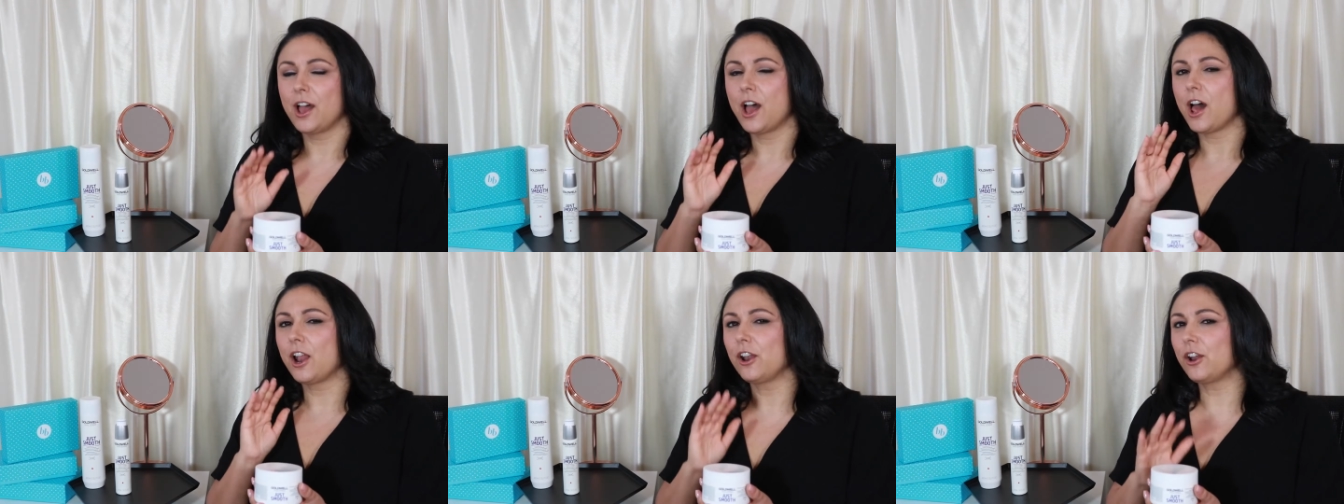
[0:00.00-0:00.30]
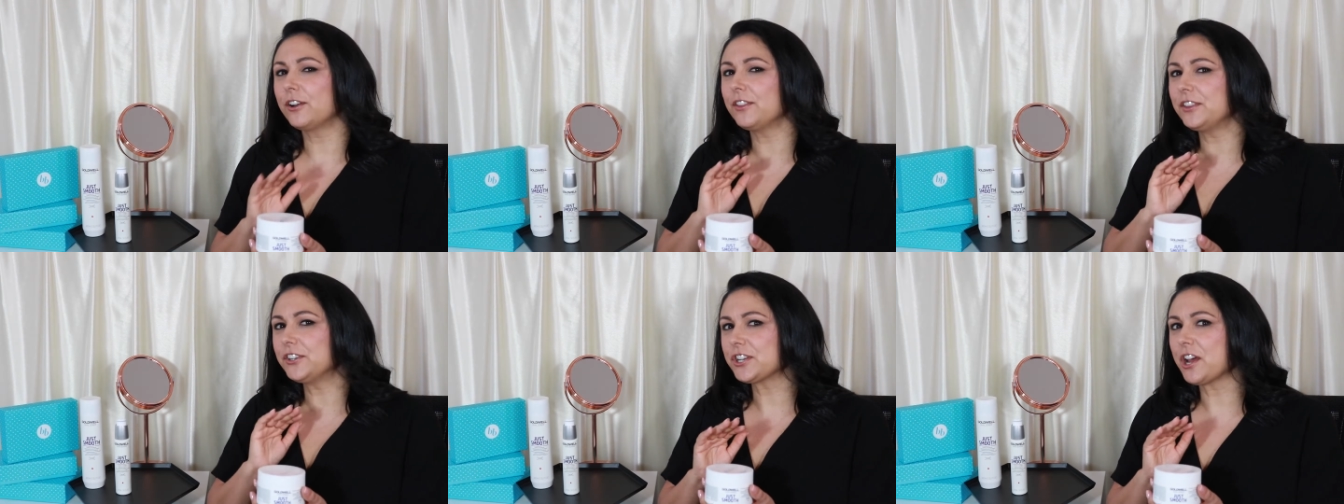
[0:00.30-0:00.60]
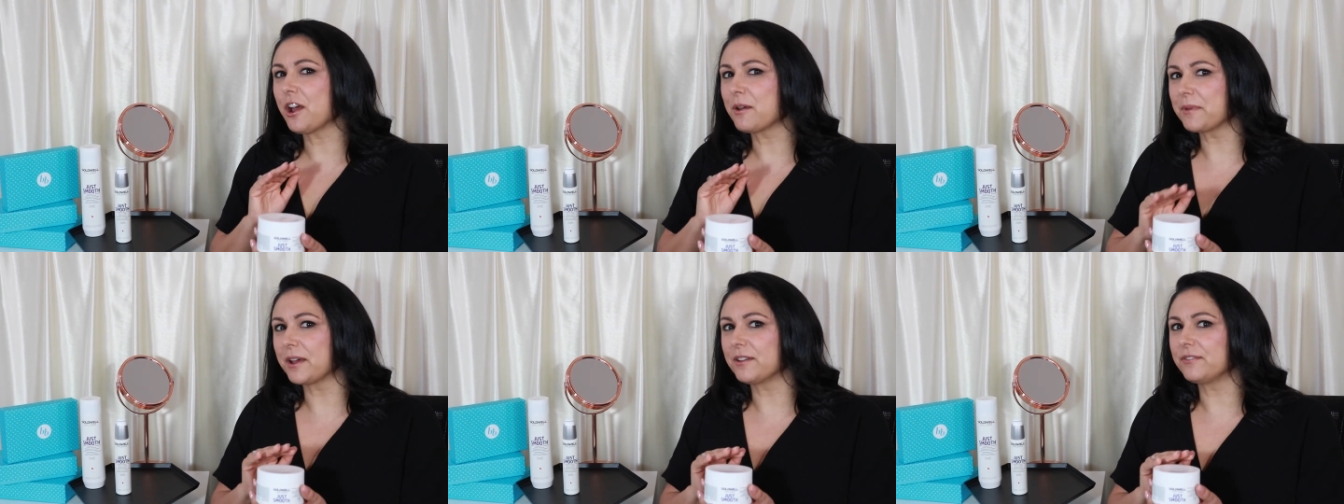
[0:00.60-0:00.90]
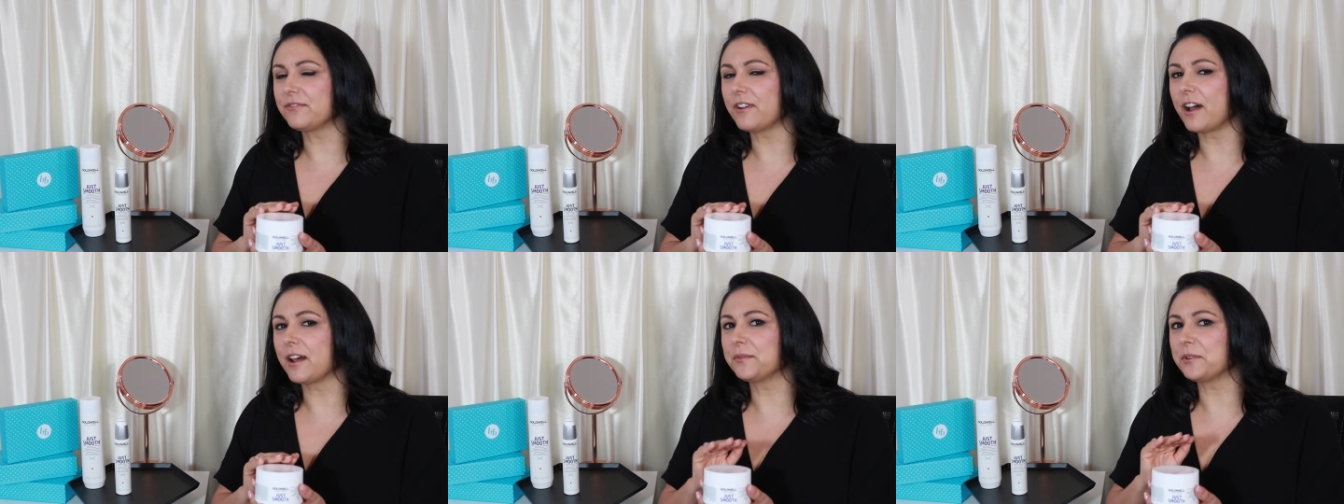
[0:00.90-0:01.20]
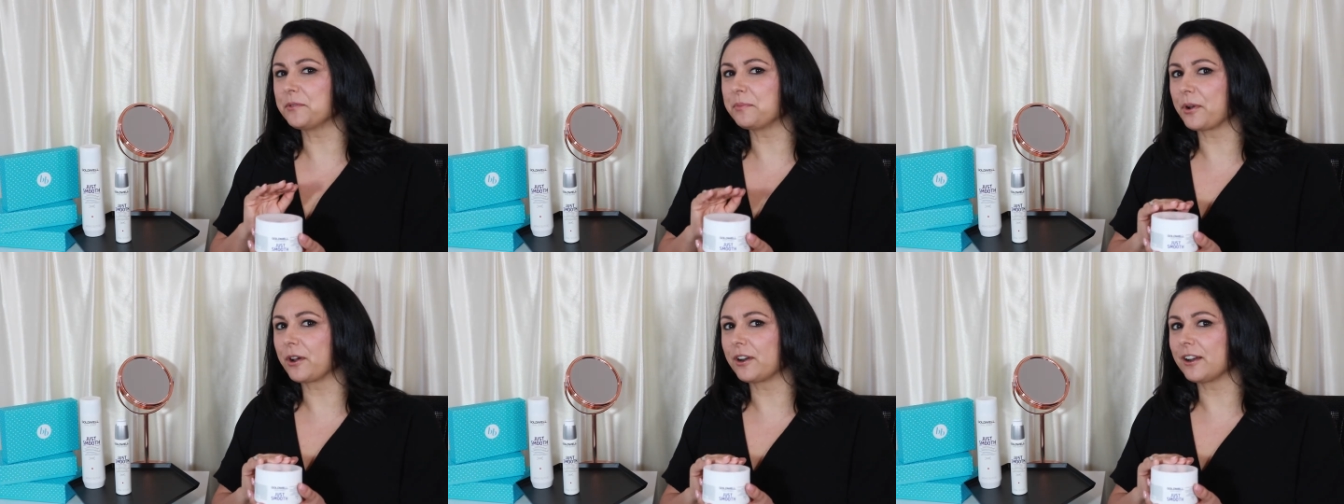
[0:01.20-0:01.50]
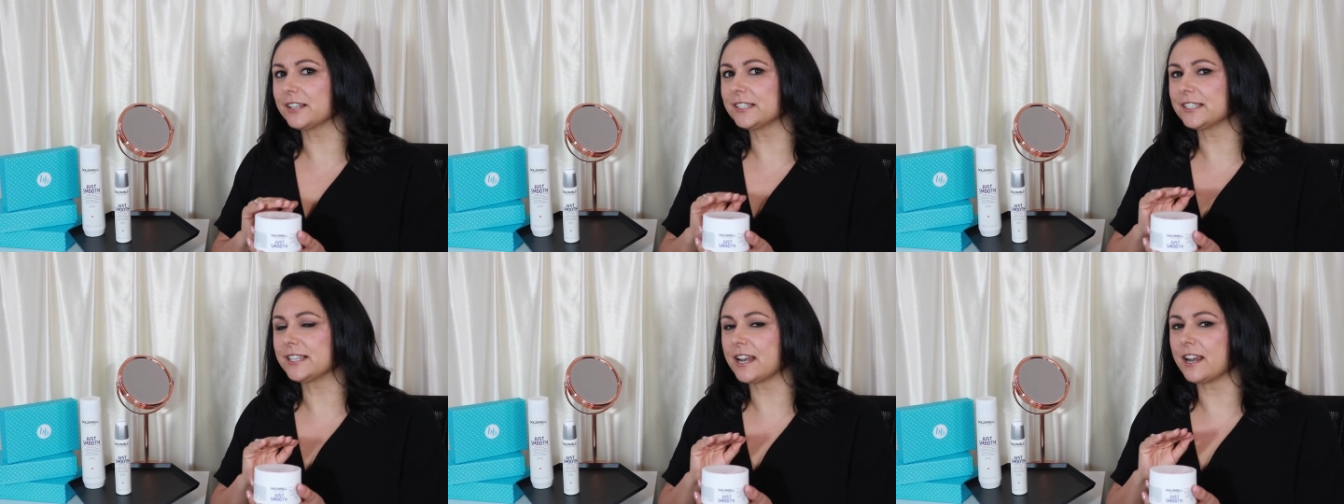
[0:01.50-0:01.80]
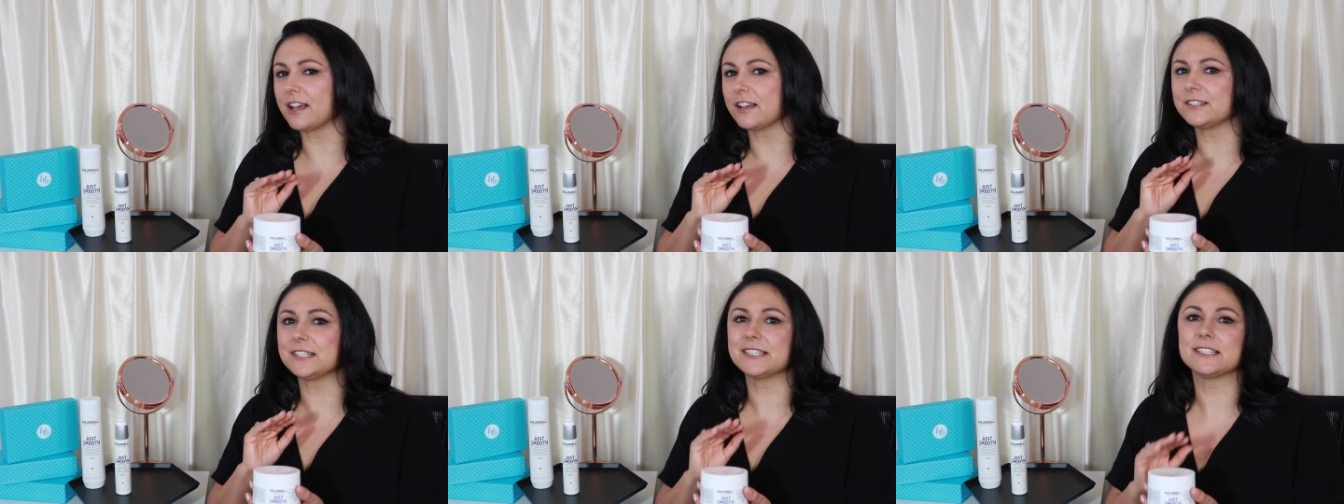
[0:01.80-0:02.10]
A lot of the time I find with products
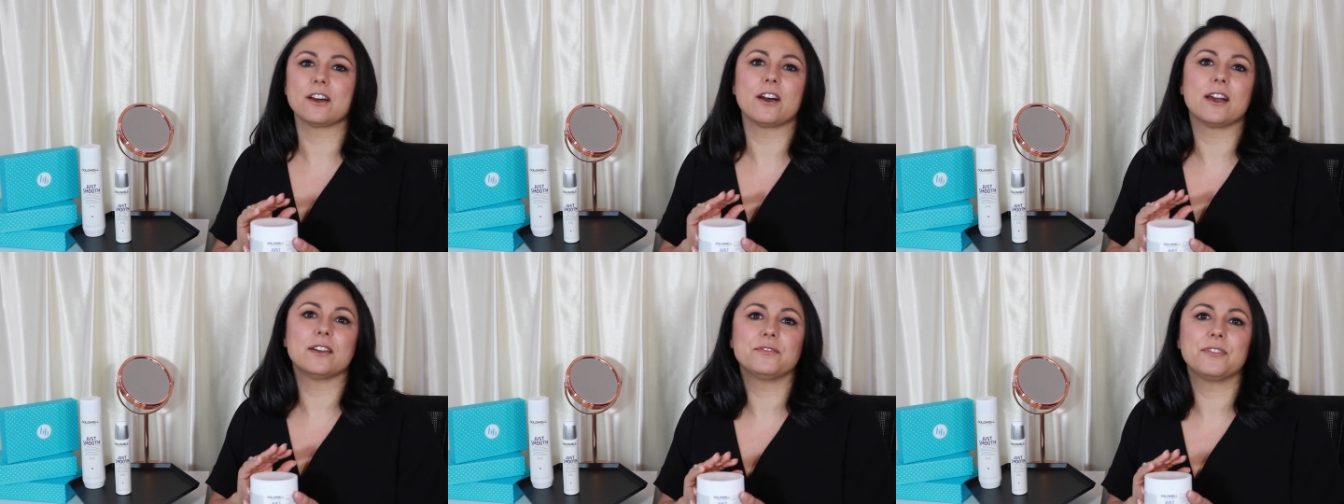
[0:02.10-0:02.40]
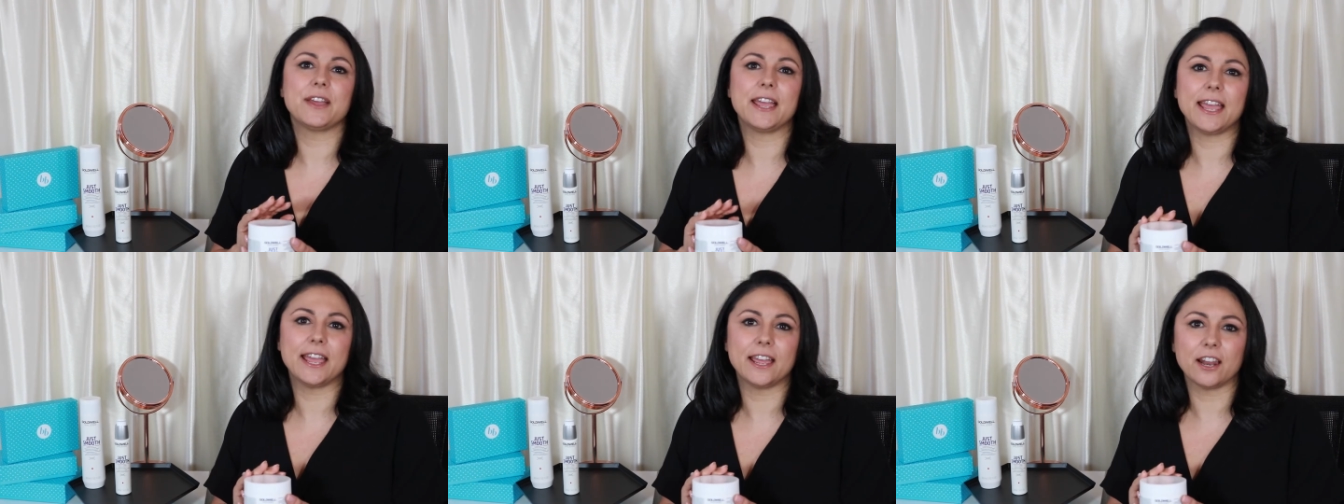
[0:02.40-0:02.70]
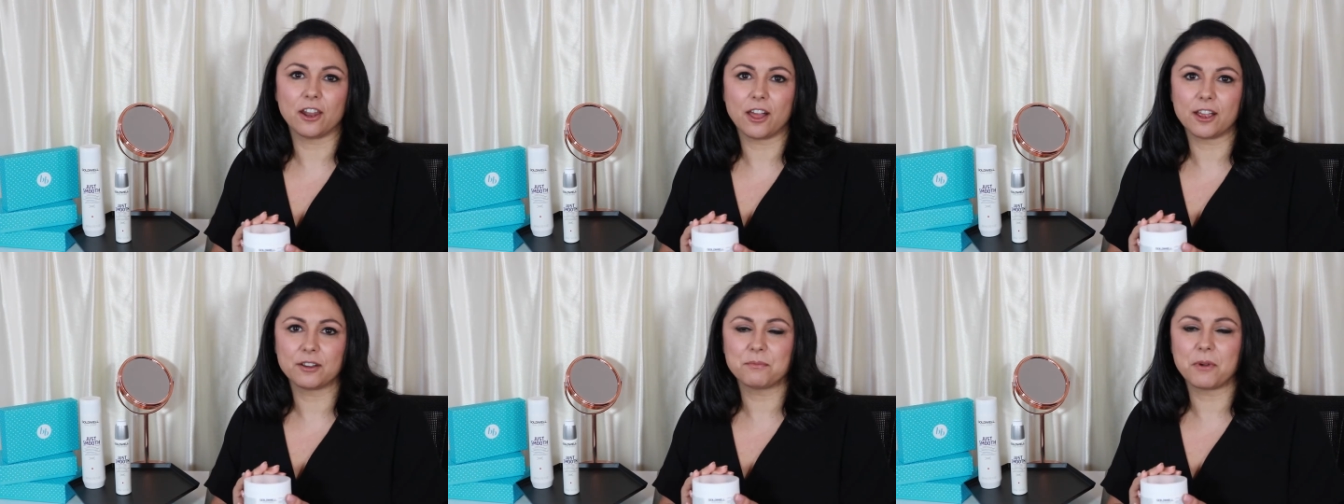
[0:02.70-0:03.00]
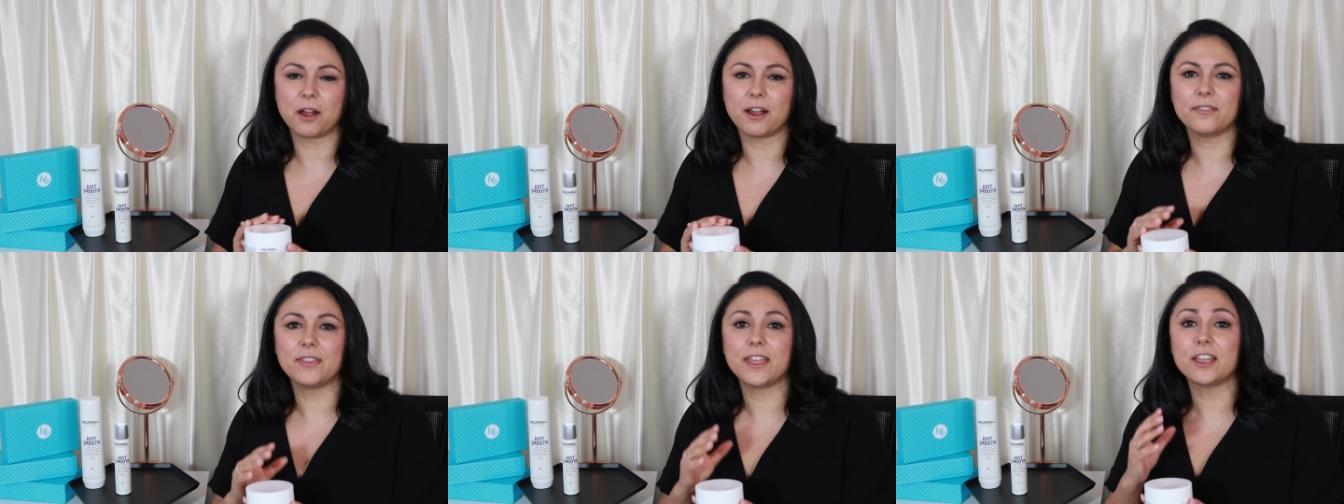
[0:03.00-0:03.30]
that are designed for hair like mine,